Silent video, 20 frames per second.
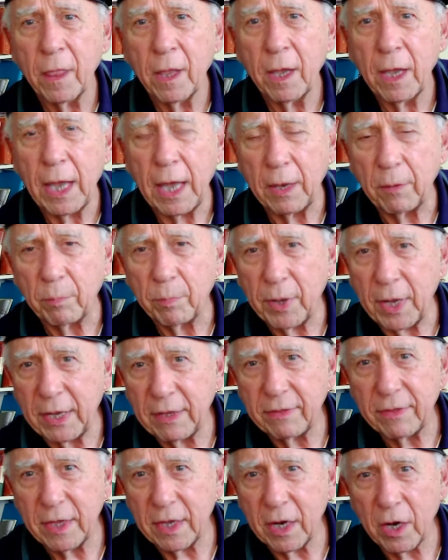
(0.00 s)
and
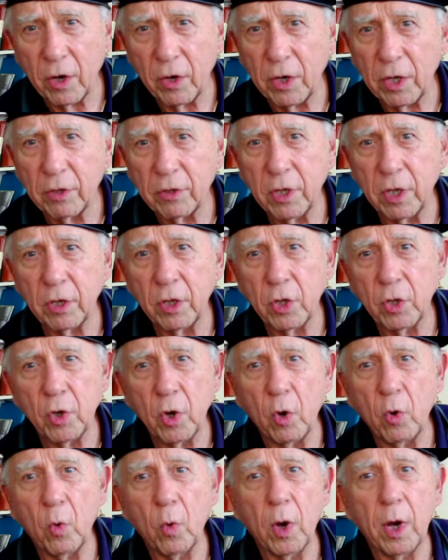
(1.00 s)
paint the area that you
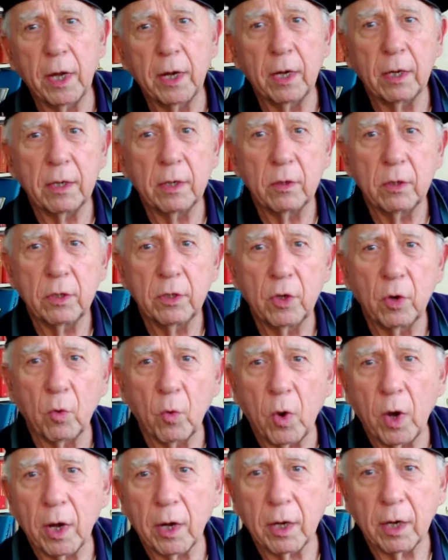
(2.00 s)
don't want your
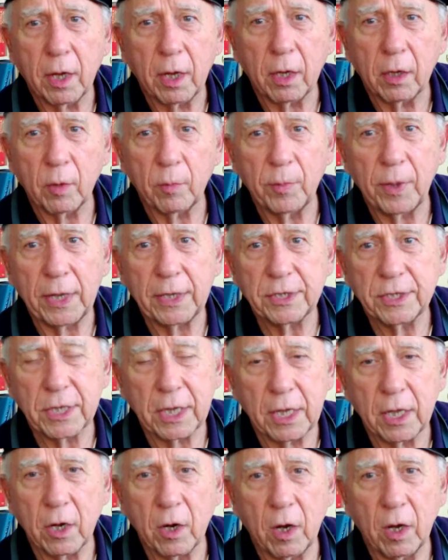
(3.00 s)
watercolor paint to
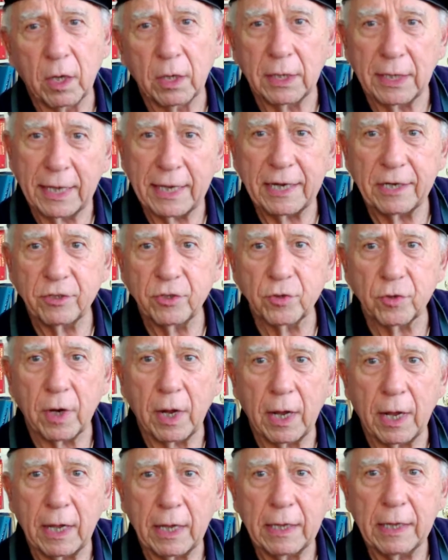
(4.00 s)
get on. Let it
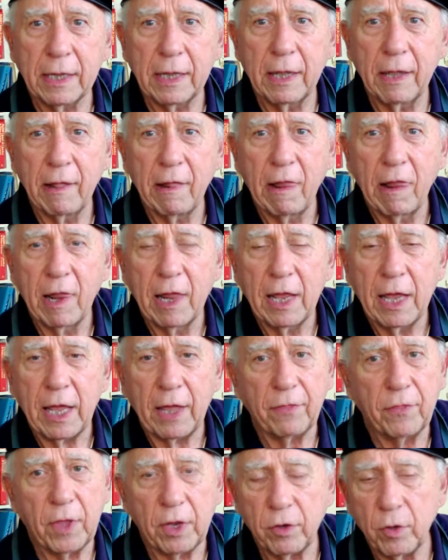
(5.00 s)
dry,
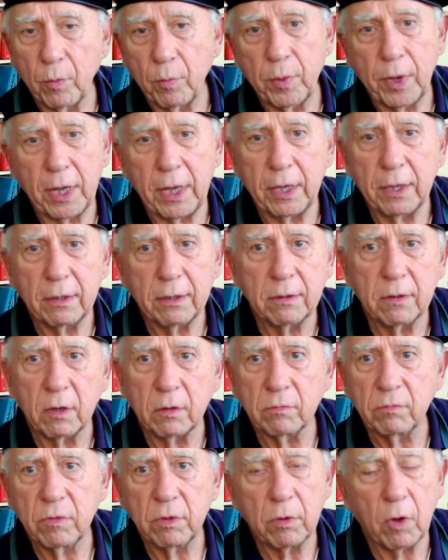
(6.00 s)
and then you paint
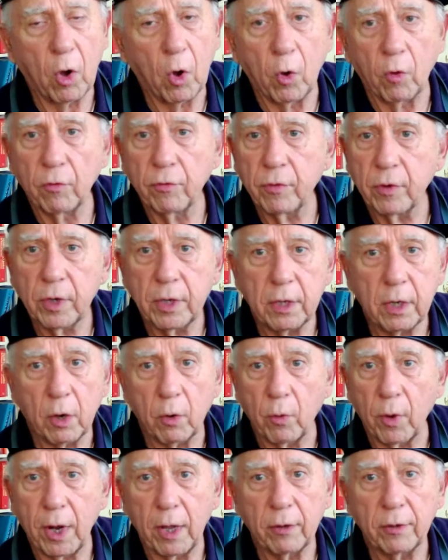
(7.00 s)
over it,
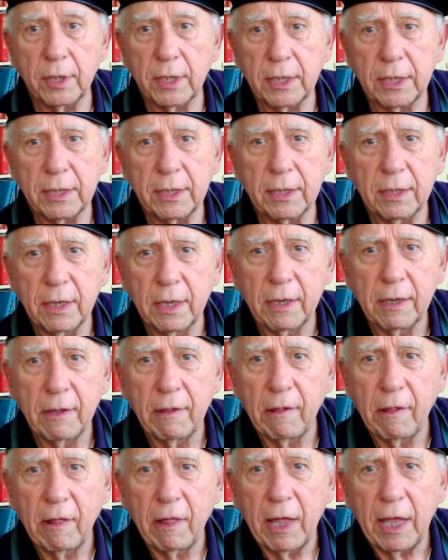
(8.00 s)
around it,
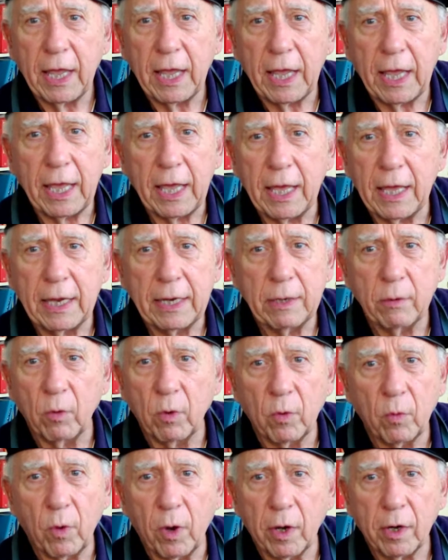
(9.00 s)
and
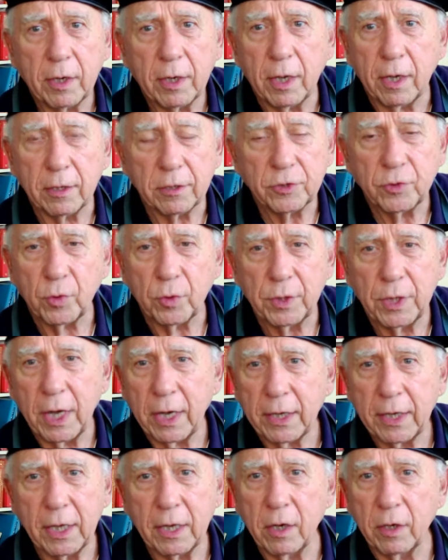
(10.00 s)
watercolors will
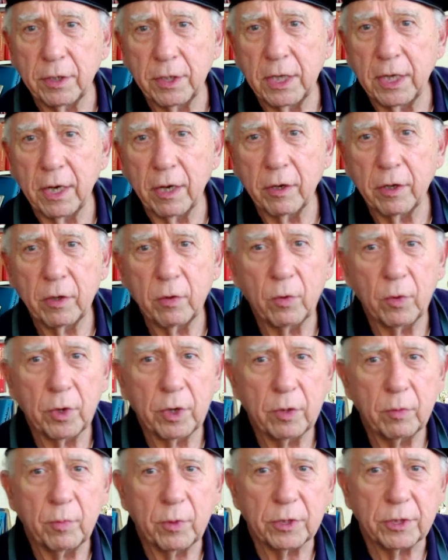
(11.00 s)
not get on the area where
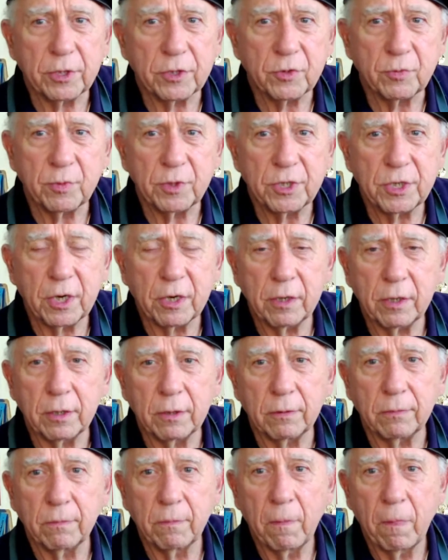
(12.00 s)
you put this
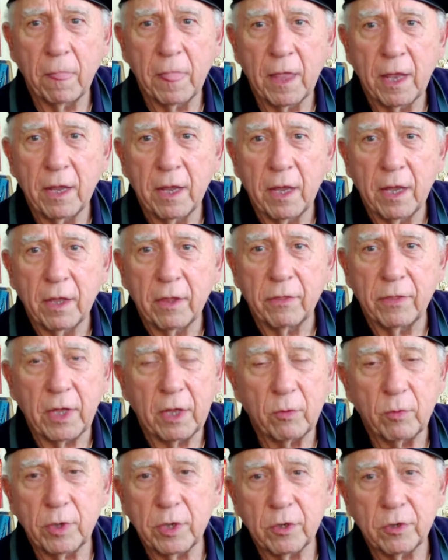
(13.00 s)
material.
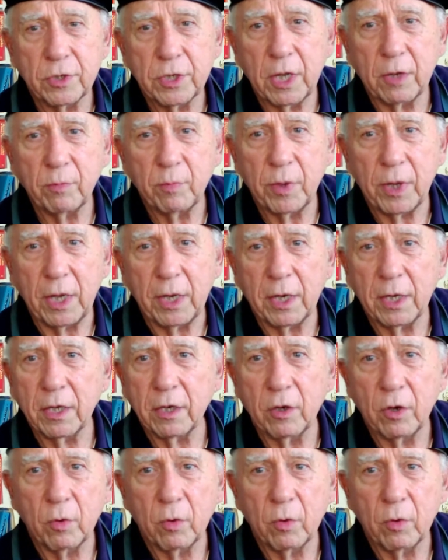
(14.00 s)
Then when you're done painting and your